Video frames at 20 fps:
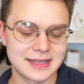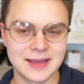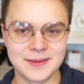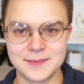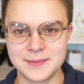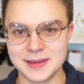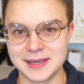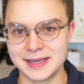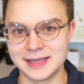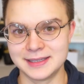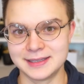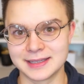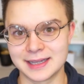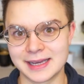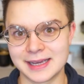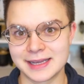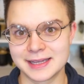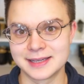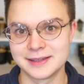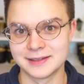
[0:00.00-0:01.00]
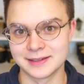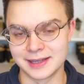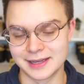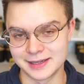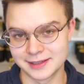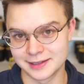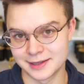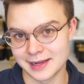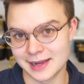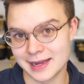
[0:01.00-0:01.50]
they mean like
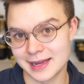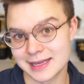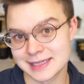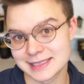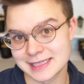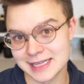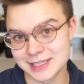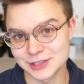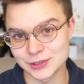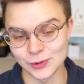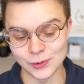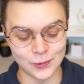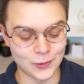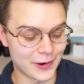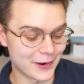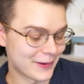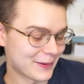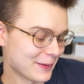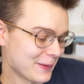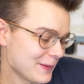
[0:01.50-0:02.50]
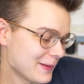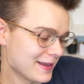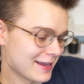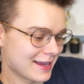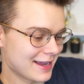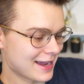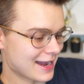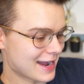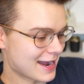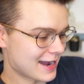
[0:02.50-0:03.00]
ylang ylang essential oil,
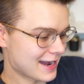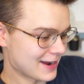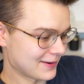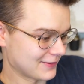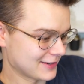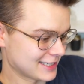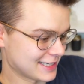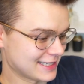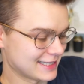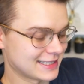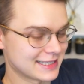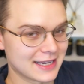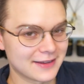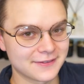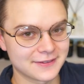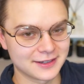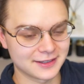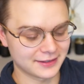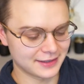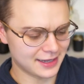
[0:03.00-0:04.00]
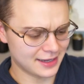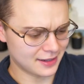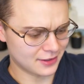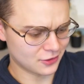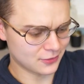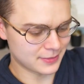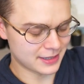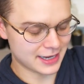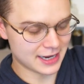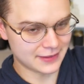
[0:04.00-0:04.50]
um, which is definitely, oh
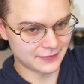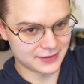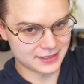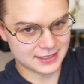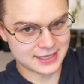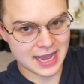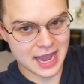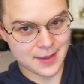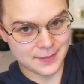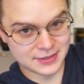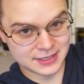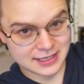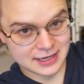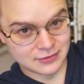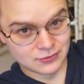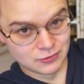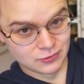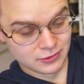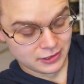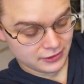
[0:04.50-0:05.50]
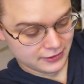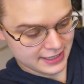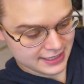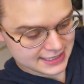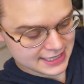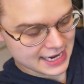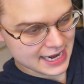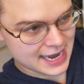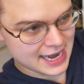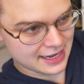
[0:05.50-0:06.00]
my God, this cap is on really
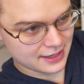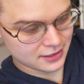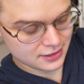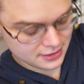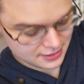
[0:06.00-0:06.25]
tight.